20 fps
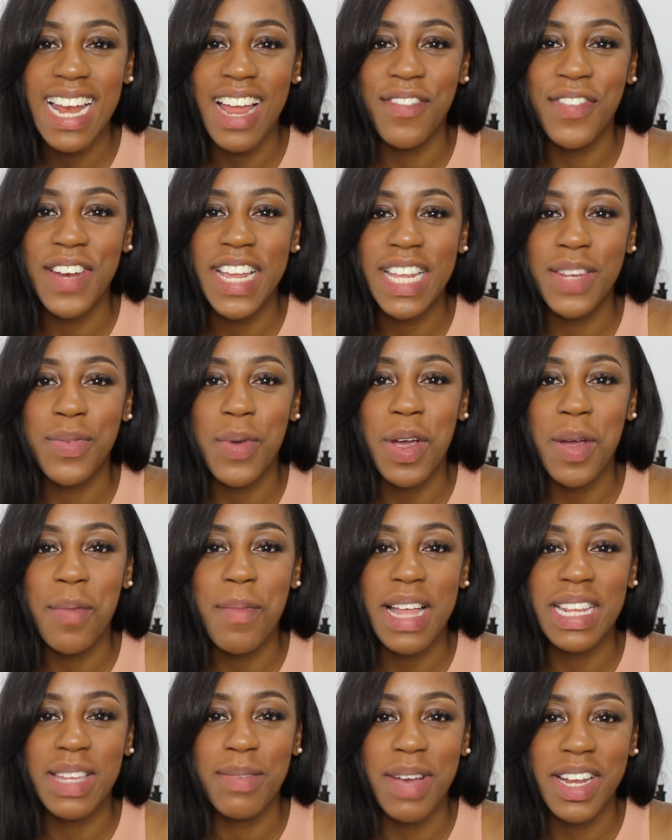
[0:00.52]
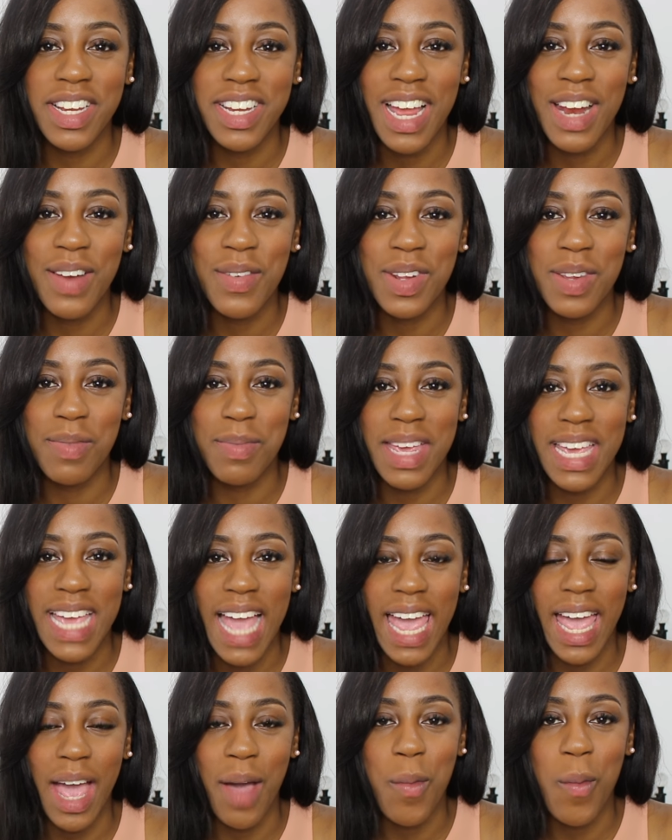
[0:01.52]
lovelies, welcome back to my channel. It's me,
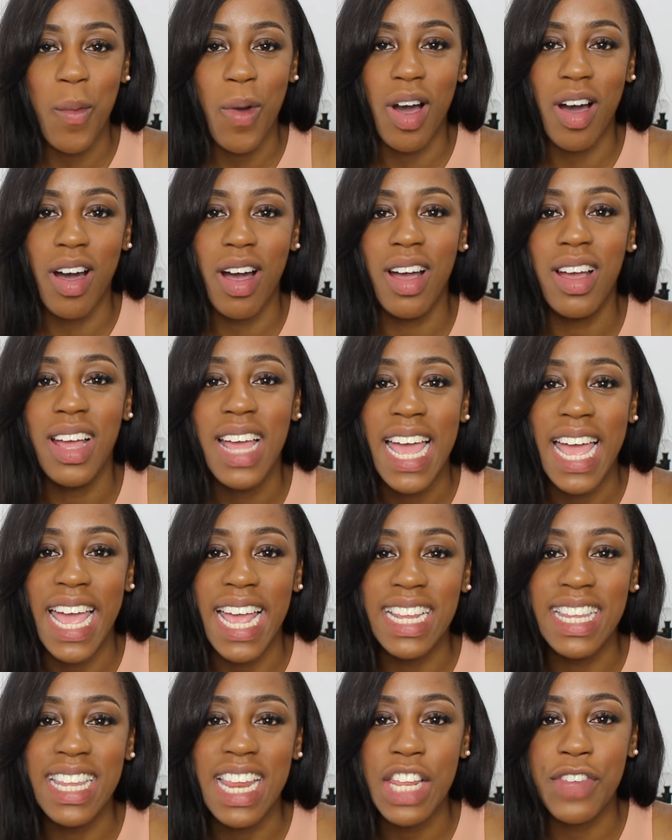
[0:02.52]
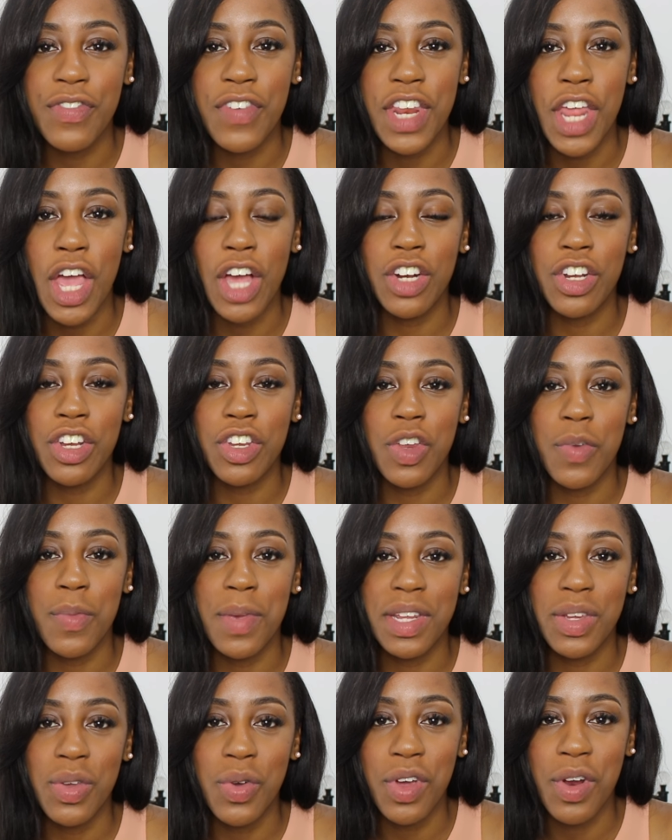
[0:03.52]
KayAmoah. In today's video, I'm just going
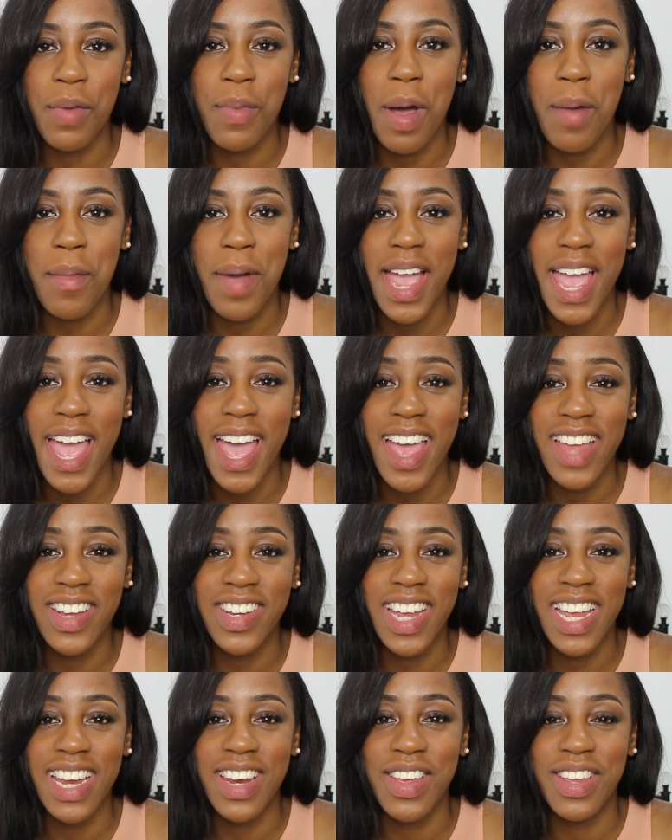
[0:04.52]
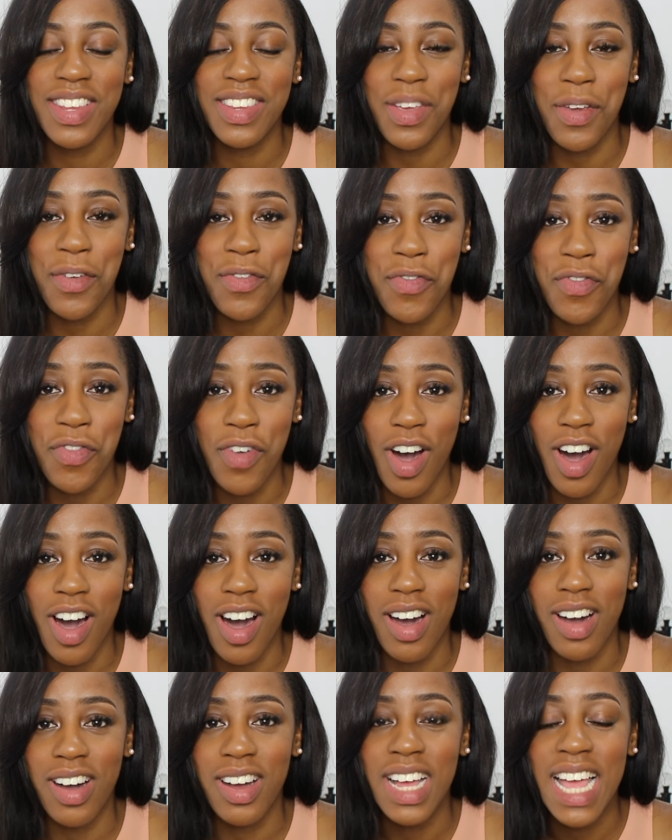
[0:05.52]
to be talking about my hair journey so
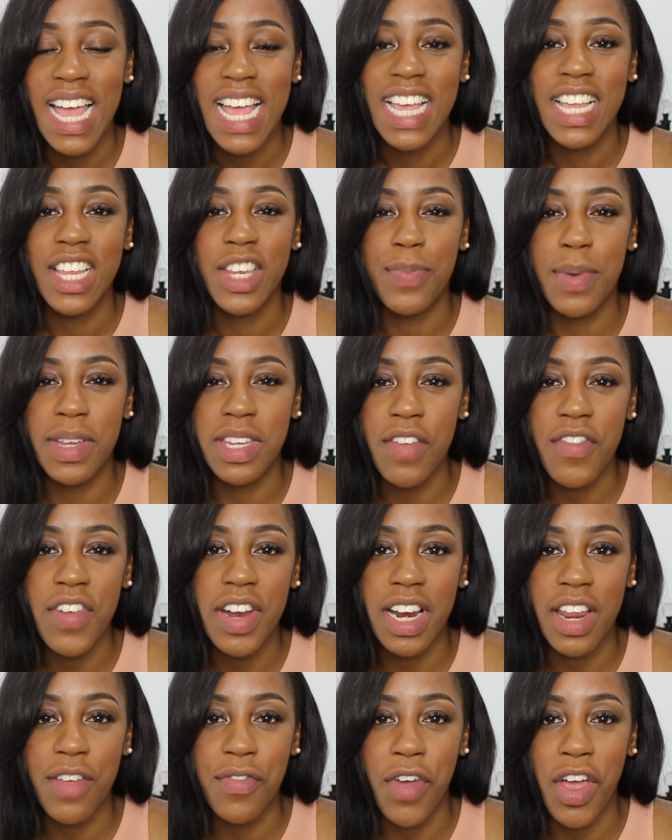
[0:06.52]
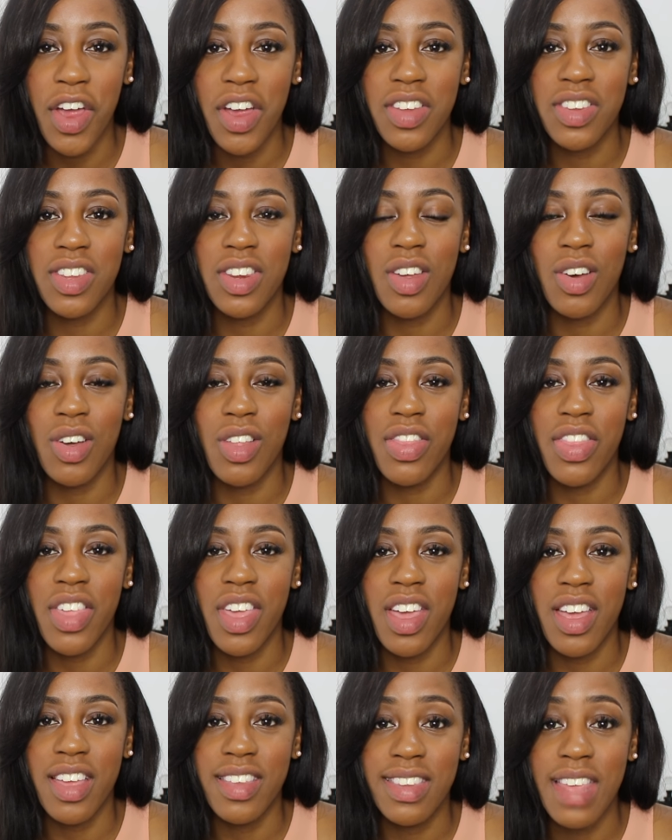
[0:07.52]
far, specifically focusing on
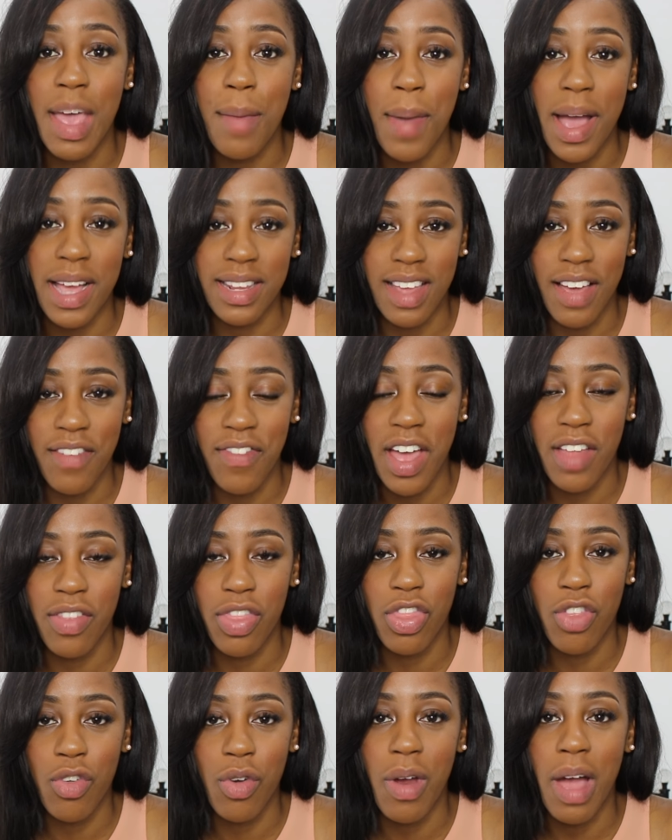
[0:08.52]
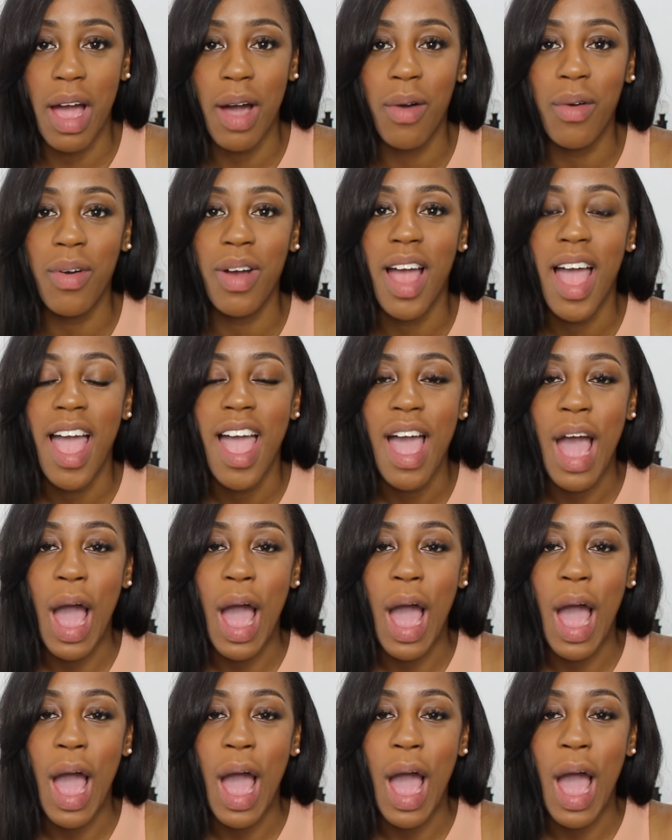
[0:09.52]
the setbacks I've had throughout.